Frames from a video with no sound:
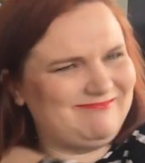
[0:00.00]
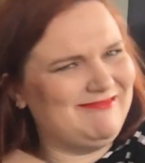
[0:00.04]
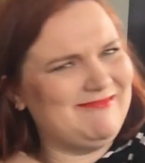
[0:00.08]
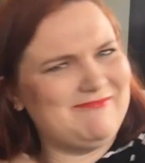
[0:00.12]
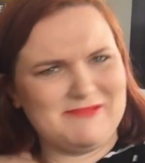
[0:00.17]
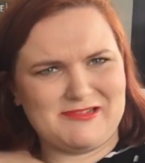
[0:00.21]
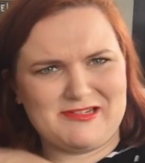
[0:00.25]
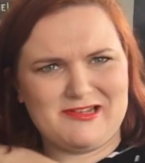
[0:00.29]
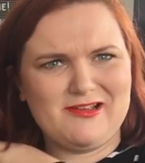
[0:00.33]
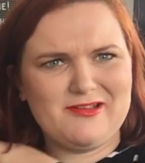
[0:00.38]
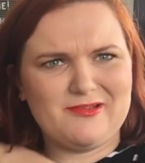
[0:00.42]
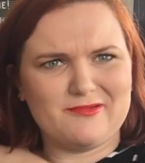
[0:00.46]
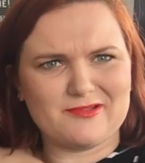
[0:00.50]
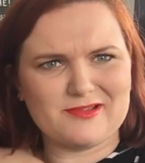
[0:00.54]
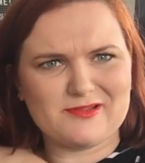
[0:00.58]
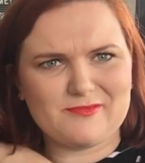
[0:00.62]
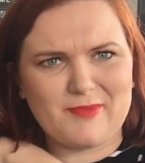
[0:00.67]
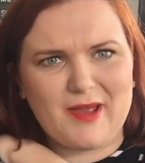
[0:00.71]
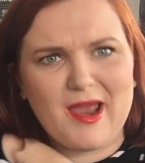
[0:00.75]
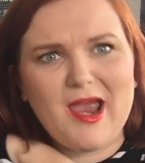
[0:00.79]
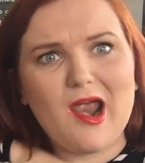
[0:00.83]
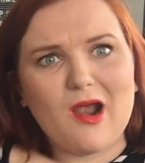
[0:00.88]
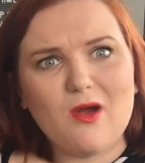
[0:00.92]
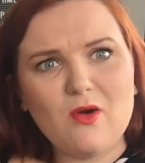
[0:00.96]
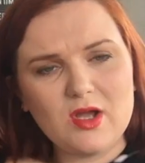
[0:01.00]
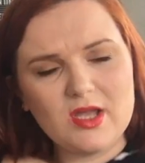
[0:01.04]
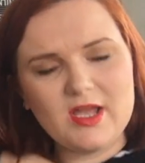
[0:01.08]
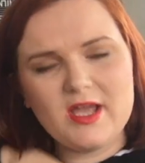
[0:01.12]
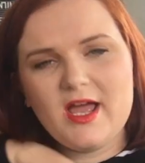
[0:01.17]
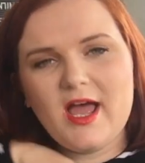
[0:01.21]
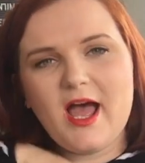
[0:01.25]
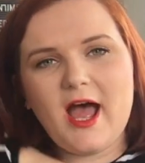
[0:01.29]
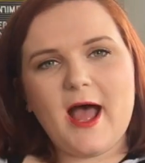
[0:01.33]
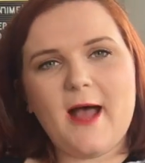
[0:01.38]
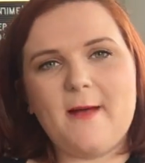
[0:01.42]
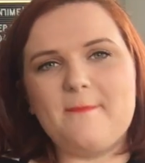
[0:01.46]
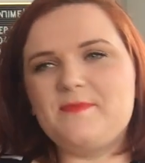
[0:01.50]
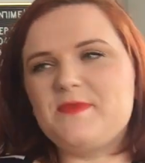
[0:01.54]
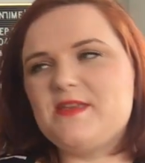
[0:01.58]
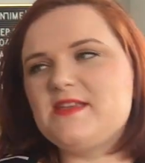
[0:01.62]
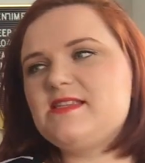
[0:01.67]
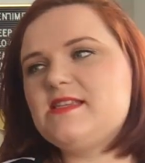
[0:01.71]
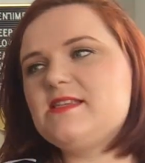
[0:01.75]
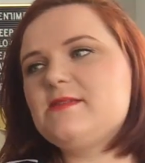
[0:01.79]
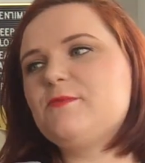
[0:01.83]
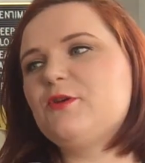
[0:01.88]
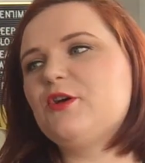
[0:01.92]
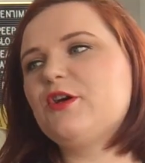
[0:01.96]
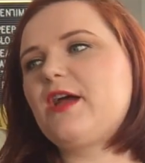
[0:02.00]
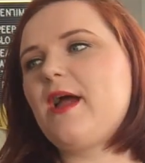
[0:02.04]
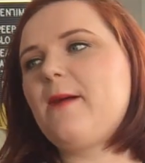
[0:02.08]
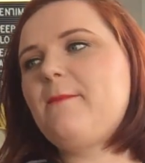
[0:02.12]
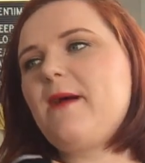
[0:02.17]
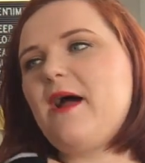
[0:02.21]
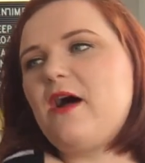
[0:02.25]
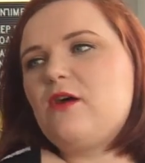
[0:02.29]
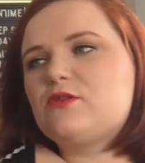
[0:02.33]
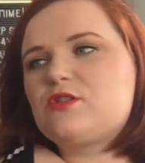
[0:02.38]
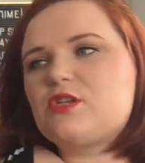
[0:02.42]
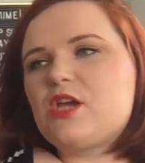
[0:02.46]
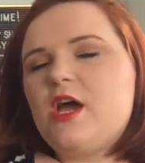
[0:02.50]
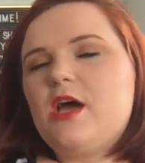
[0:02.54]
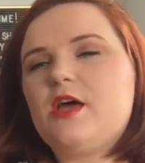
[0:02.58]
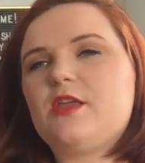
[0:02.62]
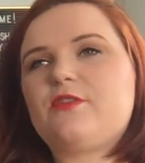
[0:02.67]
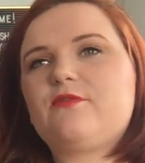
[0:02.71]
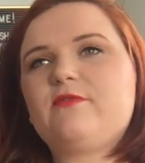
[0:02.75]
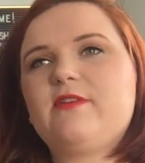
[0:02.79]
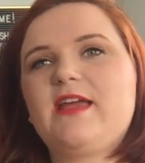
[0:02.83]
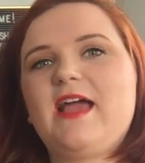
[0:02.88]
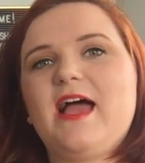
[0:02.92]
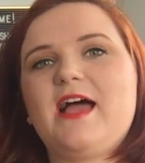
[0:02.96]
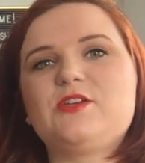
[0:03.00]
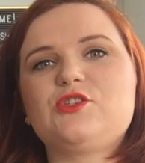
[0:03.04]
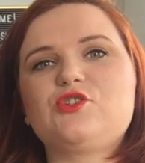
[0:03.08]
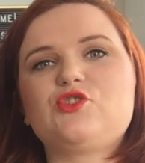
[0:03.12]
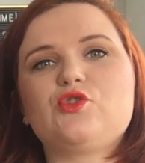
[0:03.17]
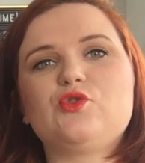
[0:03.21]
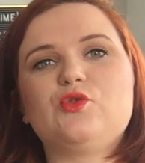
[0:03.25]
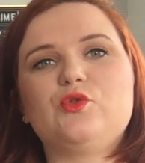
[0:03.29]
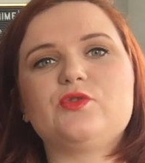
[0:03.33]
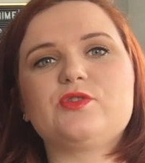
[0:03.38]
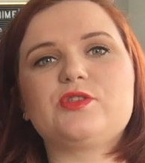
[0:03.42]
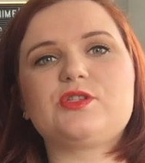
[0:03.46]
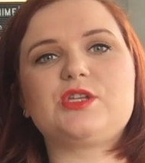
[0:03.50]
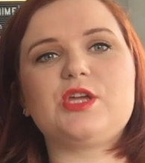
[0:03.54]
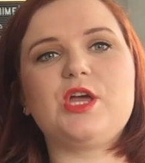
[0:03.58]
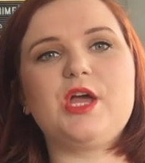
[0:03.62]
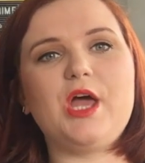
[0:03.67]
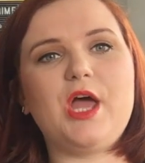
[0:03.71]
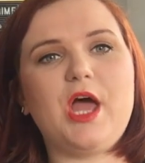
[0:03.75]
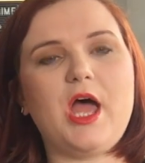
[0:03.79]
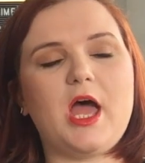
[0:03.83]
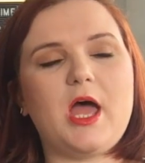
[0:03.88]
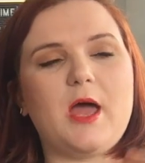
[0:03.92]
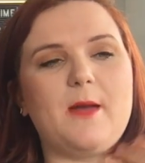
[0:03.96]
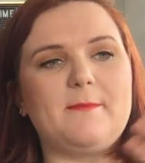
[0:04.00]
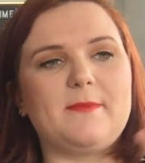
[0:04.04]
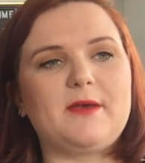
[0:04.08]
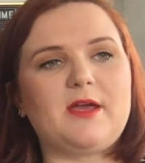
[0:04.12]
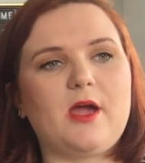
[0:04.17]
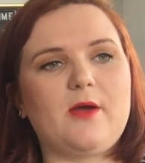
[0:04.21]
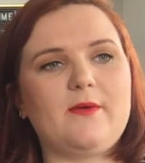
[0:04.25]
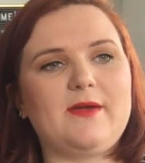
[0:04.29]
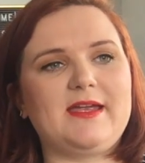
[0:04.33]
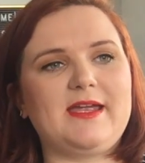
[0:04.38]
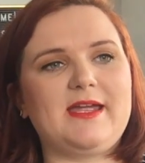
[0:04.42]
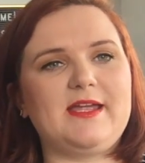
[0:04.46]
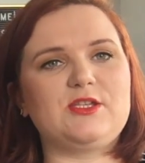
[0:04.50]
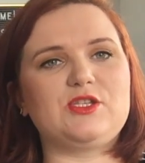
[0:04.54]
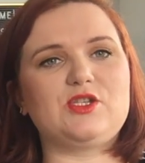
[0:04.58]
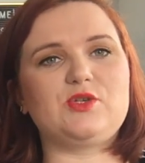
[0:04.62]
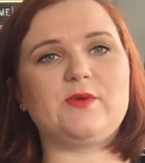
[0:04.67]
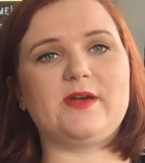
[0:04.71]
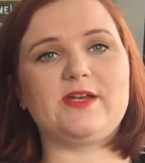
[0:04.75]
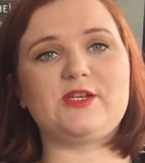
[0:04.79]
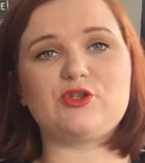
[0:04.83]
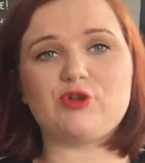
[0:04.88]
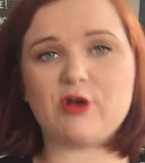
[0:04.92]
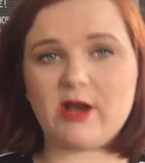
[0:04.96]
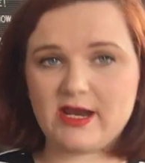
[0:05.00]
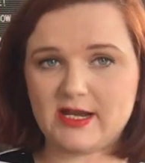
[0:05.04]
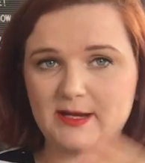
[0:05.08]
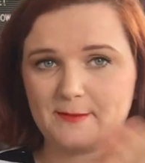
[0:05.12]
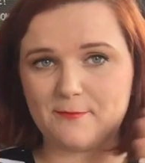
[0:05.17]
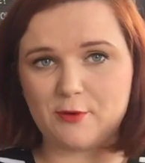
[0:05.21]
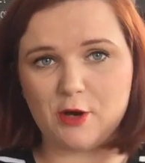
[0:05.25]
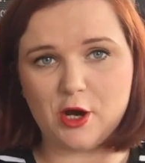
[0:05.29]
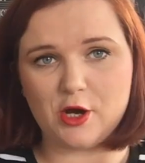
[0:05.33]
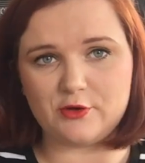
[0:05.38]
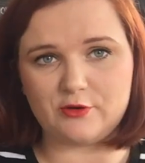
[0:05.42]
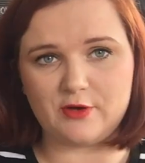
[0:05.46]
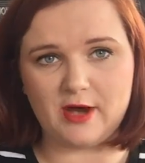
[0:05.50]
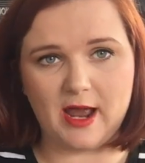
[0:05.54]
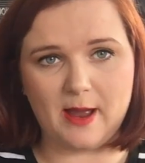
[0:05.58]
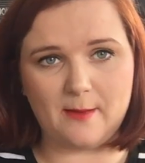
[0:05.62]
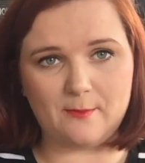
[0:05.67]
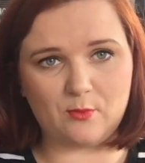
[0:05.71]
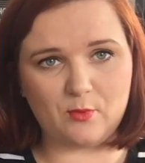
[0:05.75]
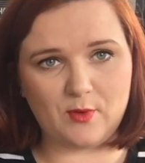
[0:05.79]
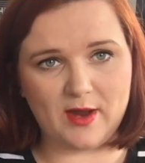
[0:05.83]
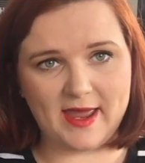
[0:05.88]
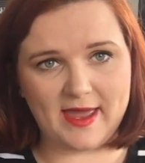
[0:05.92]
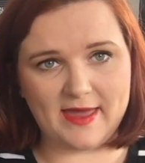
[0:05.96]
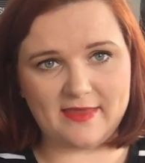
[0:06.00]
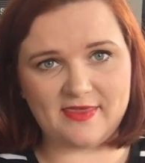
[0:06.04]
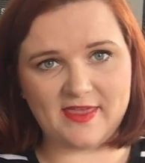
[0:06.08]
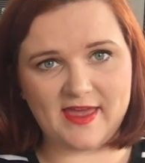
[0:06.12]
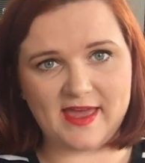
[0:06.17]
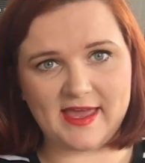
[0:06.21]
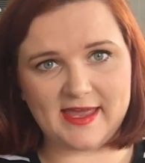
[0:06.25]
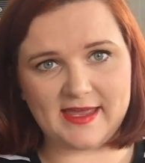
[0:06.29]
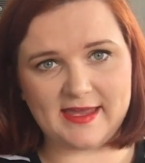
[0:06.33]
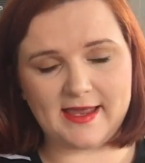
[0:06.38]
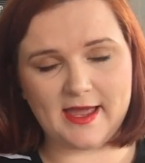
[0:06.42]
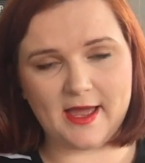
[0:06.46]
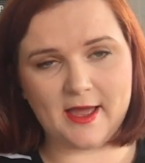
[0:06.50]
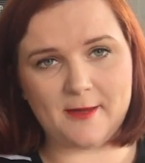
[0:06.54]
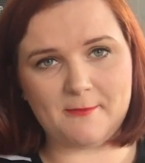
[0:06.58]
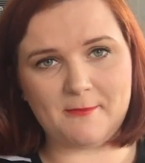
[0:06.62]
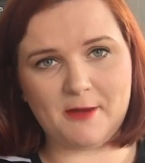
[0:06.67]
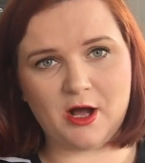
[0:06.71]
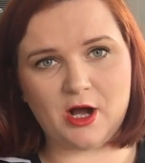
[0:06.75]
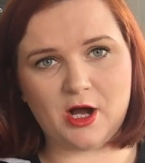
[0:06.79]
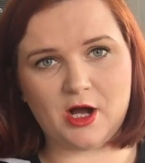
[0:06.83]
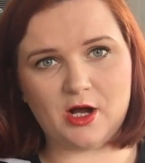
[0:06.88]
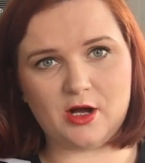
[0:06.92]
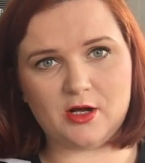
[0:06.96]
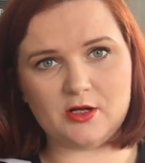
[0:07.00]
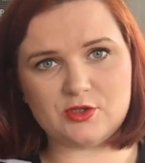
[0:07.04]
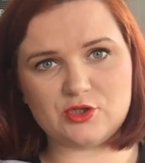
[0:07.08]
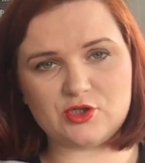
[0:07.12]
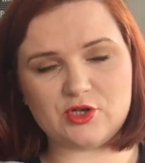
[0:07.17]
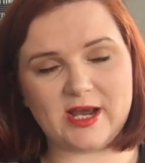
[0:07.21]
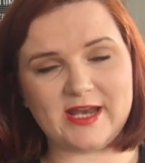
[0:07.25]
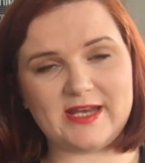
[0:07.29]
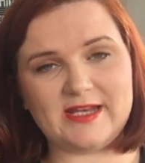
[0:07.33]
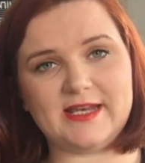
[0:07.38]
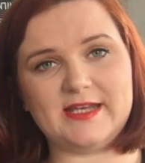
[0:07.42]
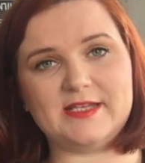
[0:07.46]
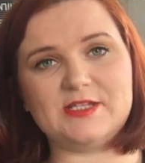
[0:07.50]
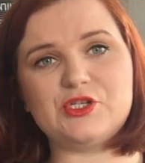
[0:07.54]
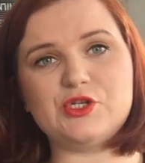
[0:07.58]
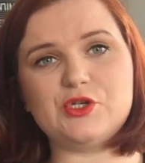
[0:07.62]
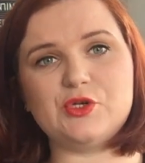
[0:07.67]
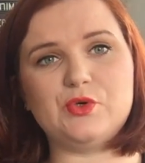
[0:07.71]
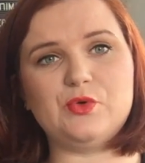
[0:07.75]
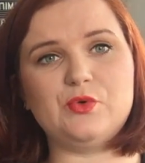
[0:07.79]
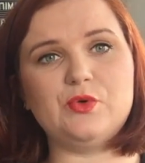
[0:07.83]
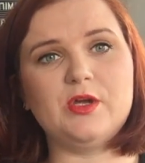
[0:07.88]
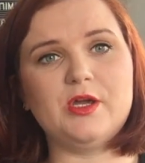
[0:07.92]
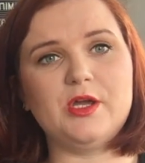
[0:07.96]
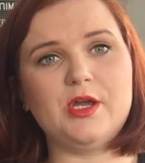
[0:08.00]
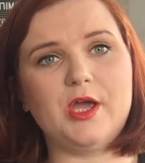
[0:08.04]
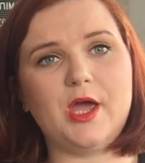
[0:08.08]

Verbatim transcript: i tell you what it's about. Um, this is a book about uh, three astronauts um, going into a training program where they um, are training to